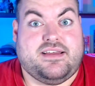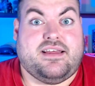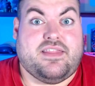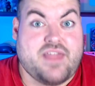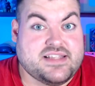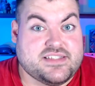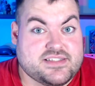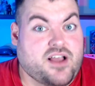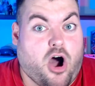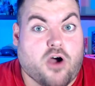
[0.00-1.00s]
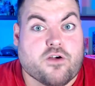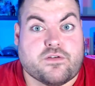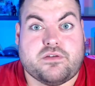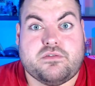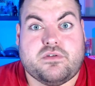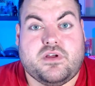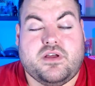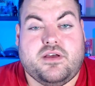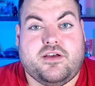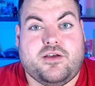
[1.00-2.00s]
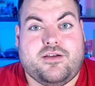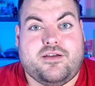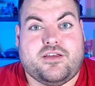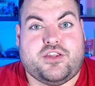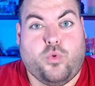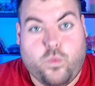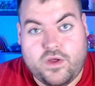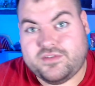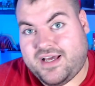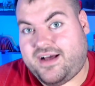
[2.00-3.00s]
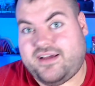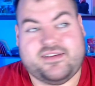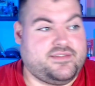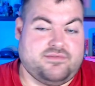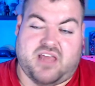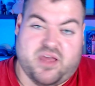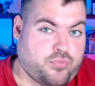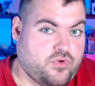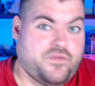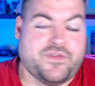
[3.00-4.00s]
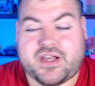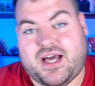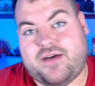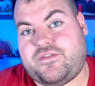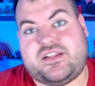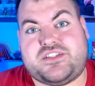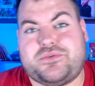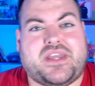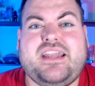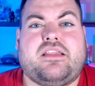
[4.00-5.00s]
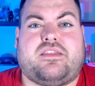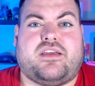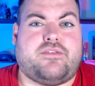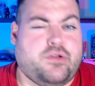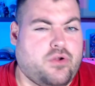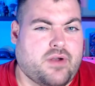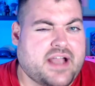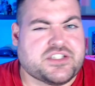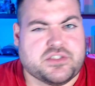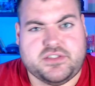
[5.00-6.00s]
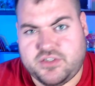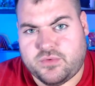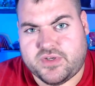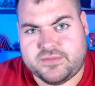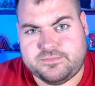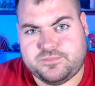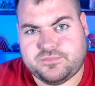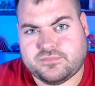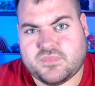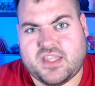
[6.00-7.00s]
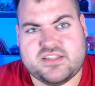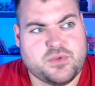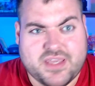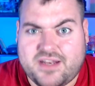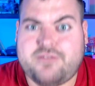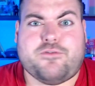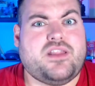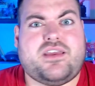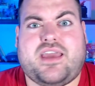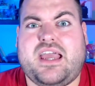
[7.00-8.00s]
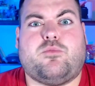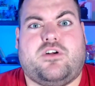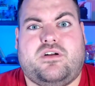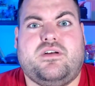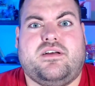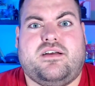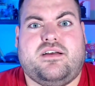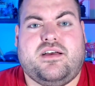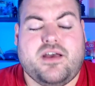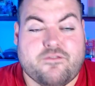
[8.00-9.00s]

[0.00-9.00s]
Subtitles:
That's hard. You will not improve your confidence doing anything if you don't actually do it. So get in front of the camera. For